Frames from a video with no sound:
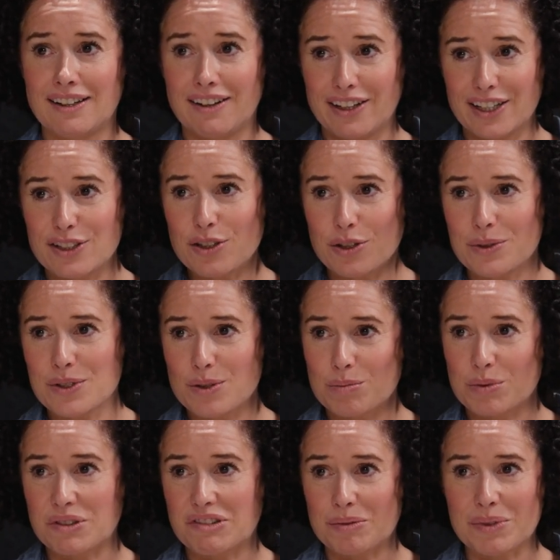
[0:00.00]
I know it's a
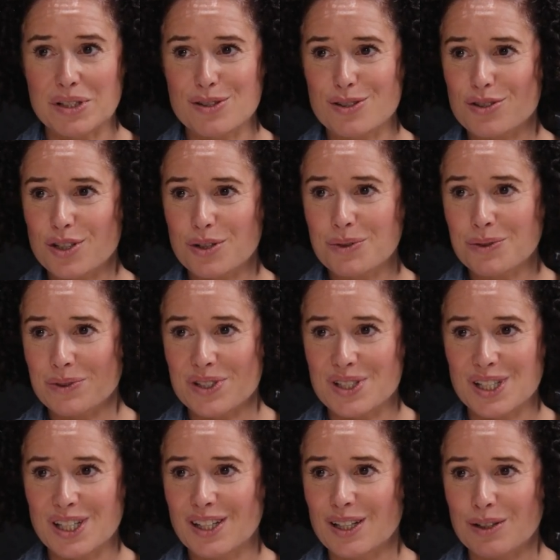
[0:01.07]
boring message. No one wants to
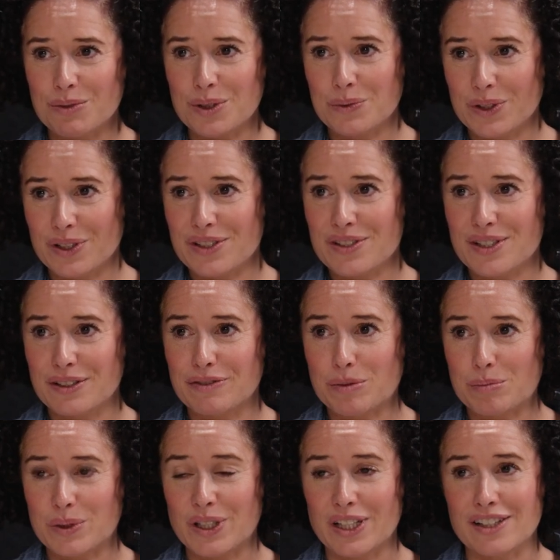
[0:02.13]
hear that. We want a silver
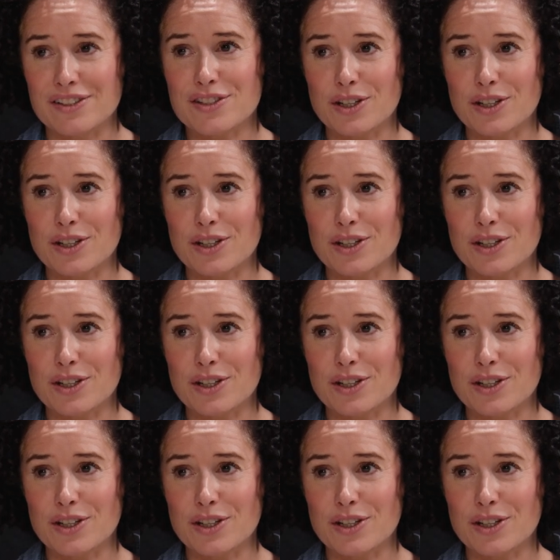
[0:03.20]
bullet.